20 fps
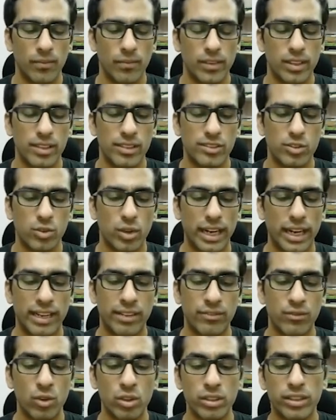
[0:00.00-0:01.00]
So I
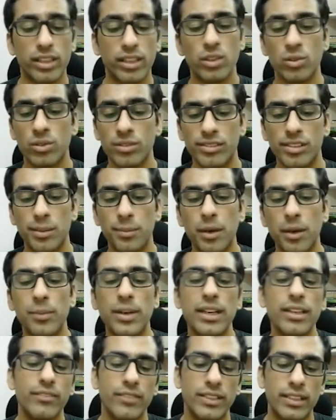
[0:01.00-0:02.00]
invoke the clone
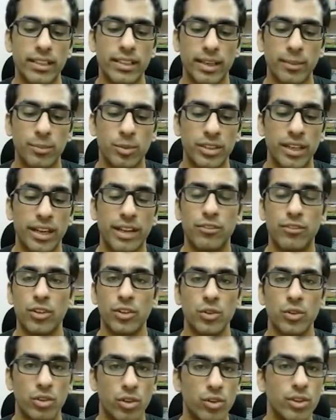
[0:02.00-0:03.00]
subcommand with the repo that I want
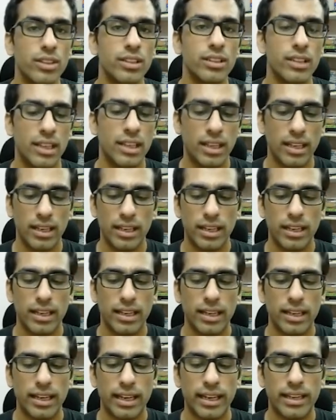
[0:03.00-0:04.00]
to clone,
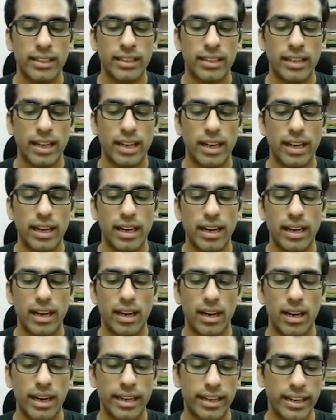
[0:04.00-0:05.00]
and
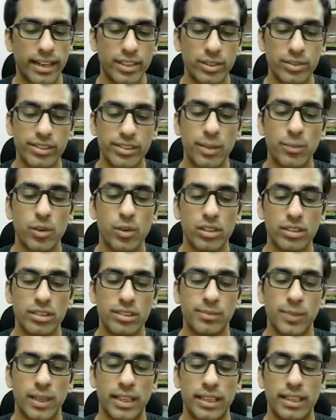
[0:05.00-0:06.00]
I get to see a
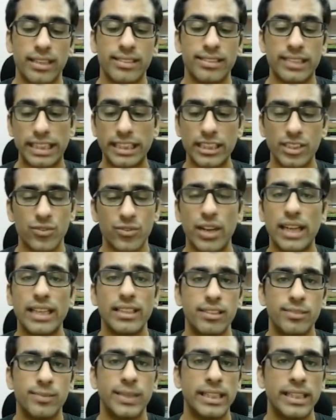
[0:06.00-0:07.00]
progress bar as each file
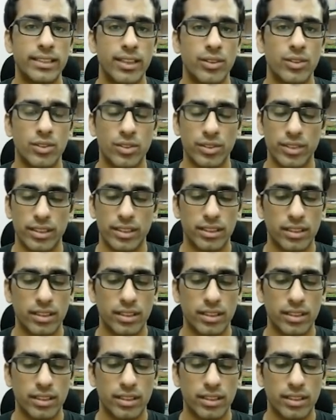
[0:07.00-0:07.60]
is being downloaded.